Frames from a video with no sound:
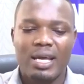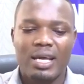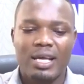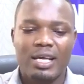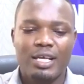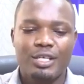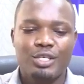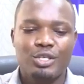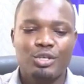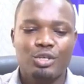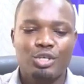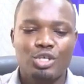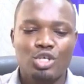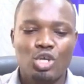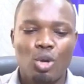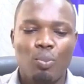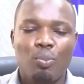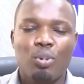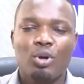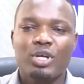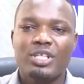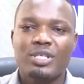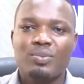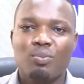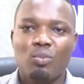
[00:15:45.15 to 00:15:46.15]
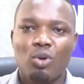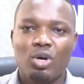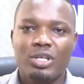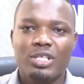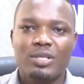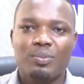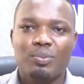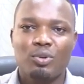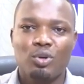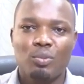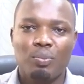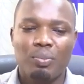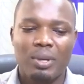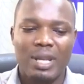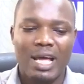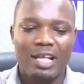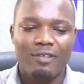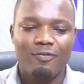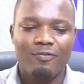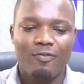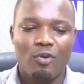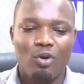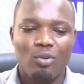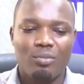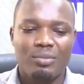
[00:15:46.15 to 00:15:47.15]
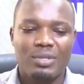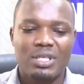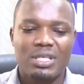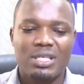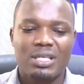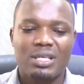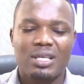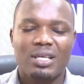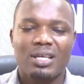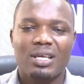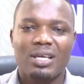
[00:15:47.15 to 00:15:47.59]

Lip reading: is to support multiple platforms.